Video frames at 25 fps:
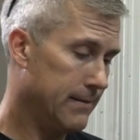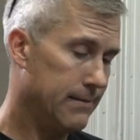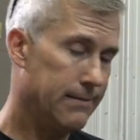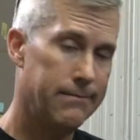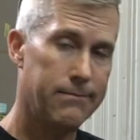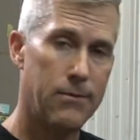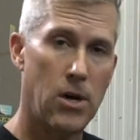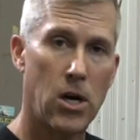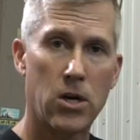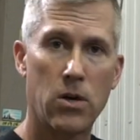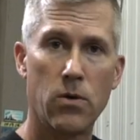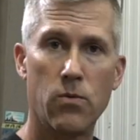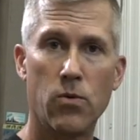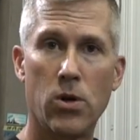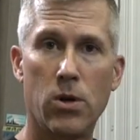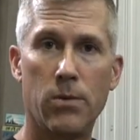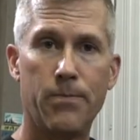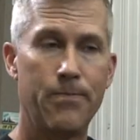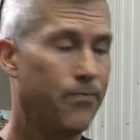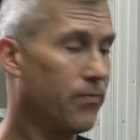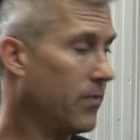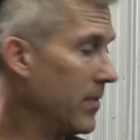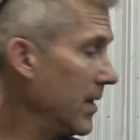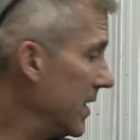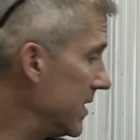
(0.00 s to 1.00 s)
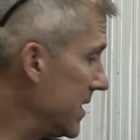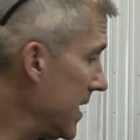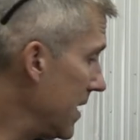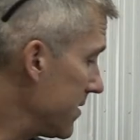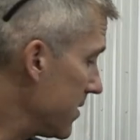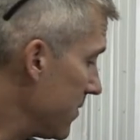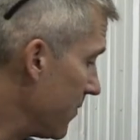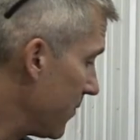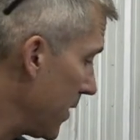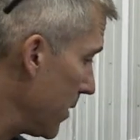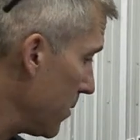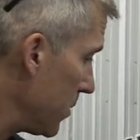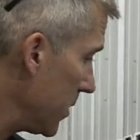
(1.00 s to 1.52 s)
rock and roll. Let's have some
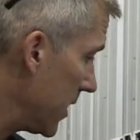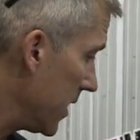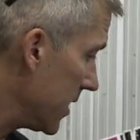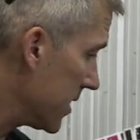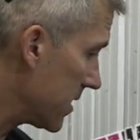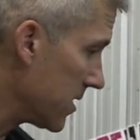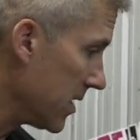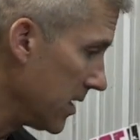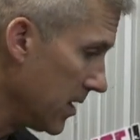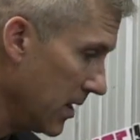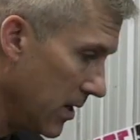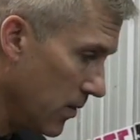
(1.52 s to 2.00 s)
fun with this.